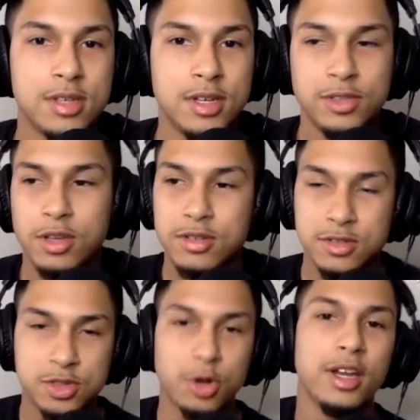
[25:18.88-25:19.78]
you're
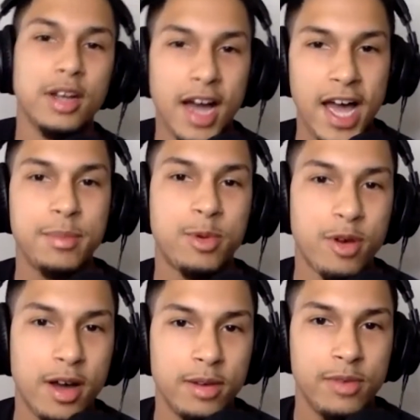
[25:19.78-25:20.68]
just joining a hype
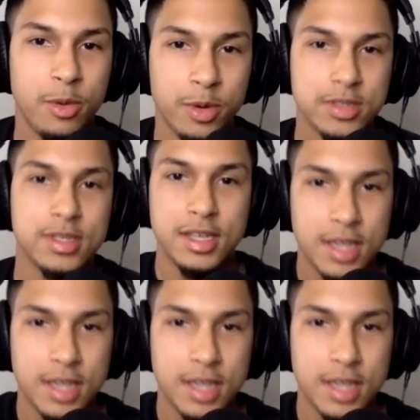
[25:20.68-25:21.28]
crowd of everyone's just like, yeah, yeah,